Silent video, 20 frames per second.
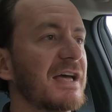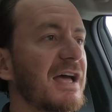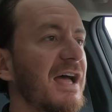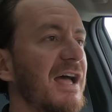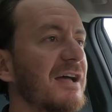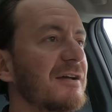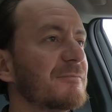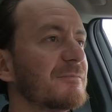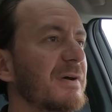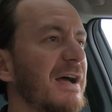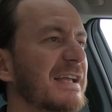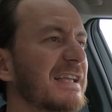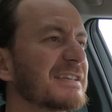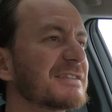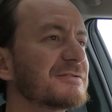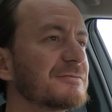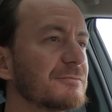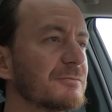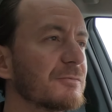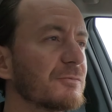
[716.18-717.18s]
that, I
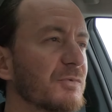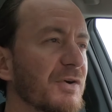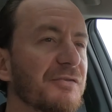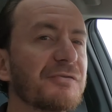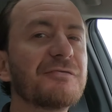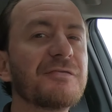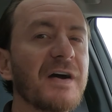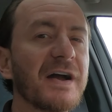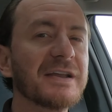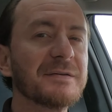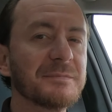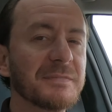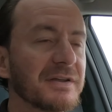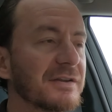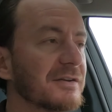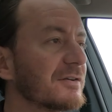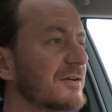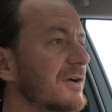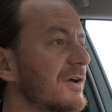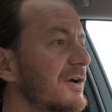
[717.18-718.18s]
guess,
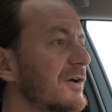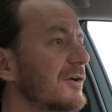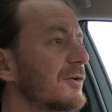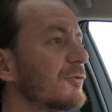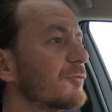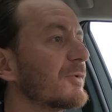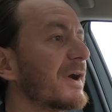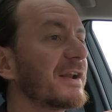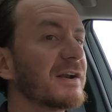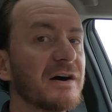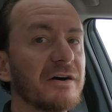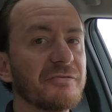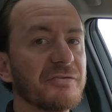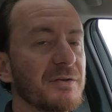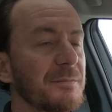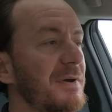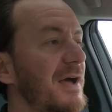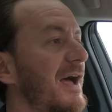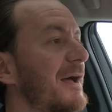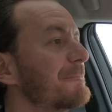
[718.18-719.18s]
refinement right off
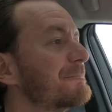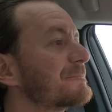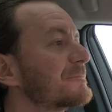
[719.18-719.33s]
the bat.